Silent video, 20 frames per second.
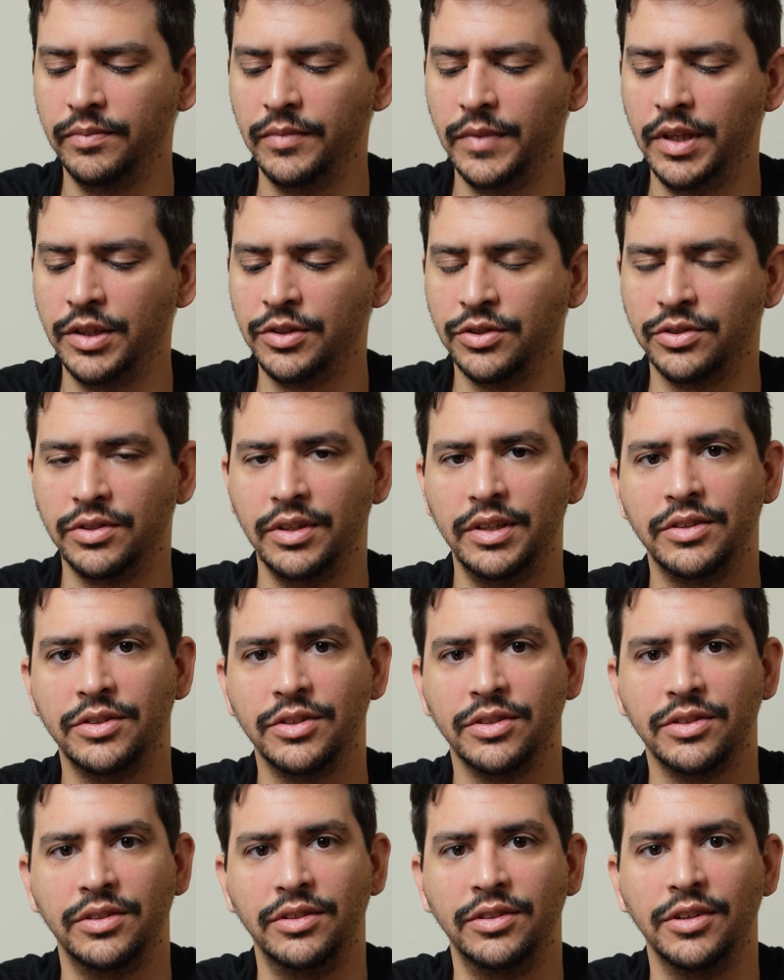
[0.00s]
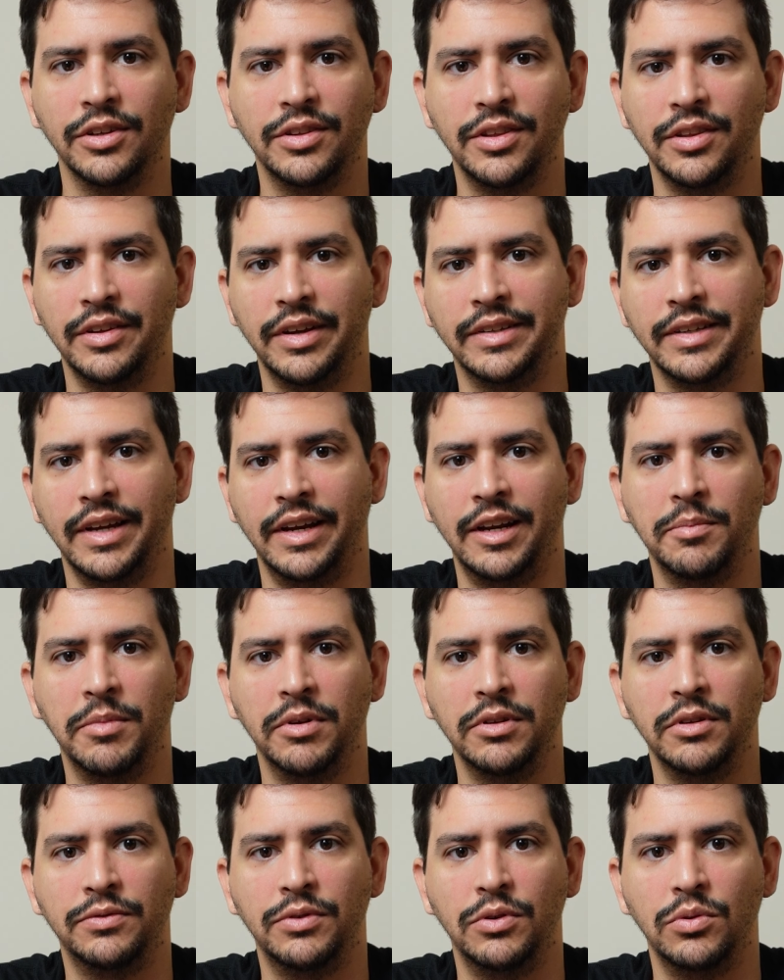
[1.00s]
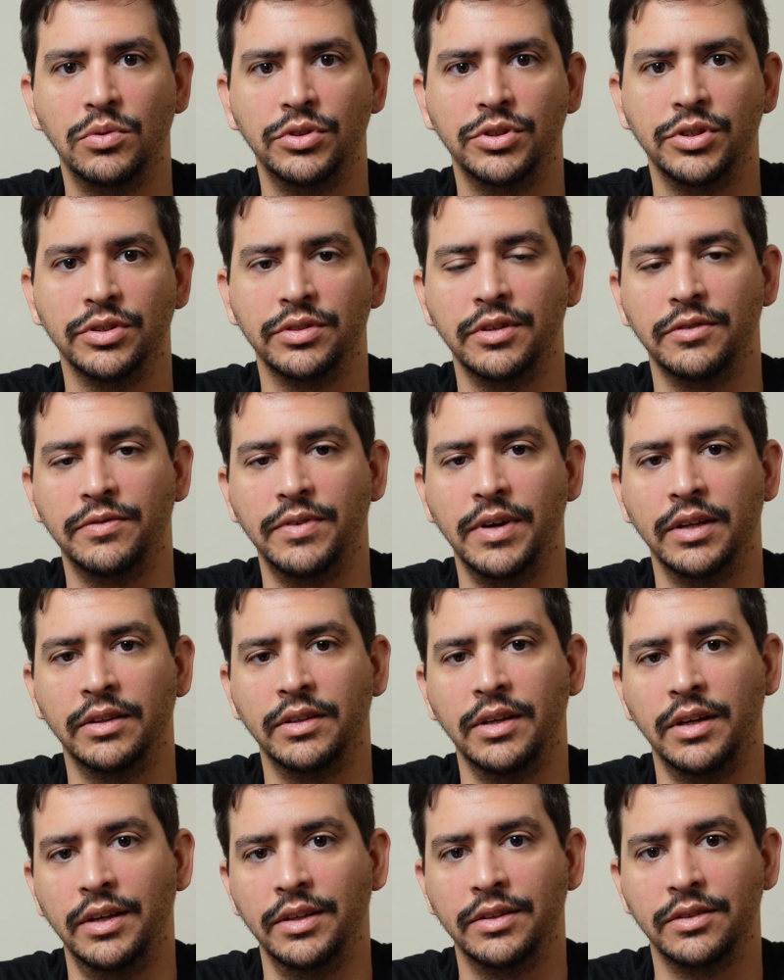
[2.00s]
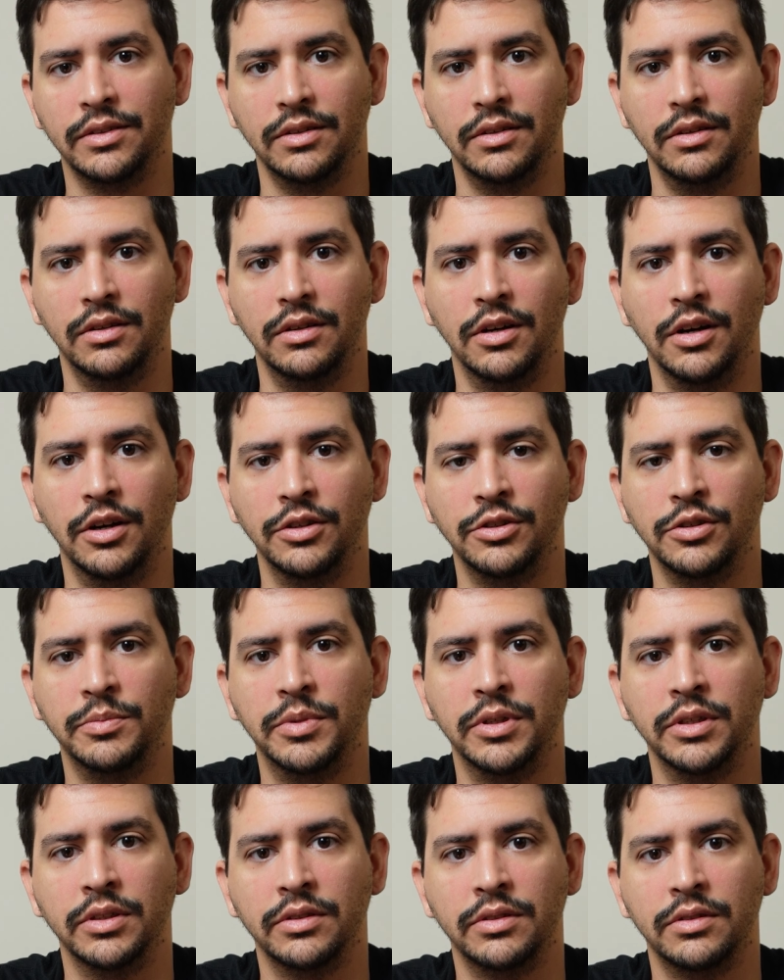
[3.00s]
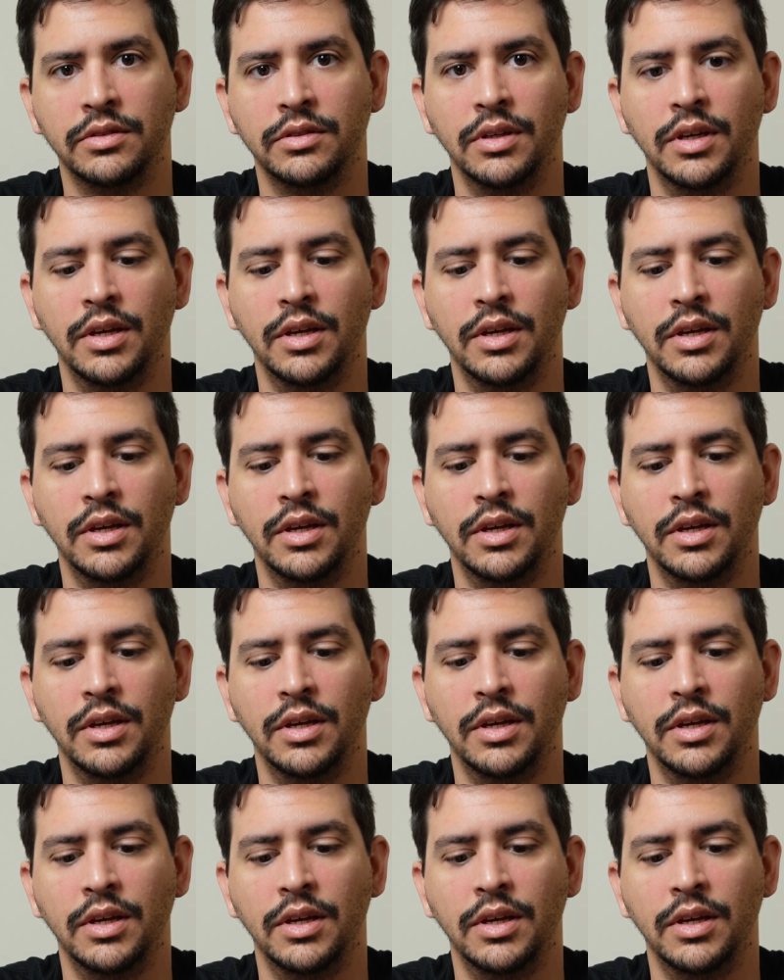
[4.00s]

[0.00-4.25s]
it's just nothing exciting about the phone. Just the fact that it's $100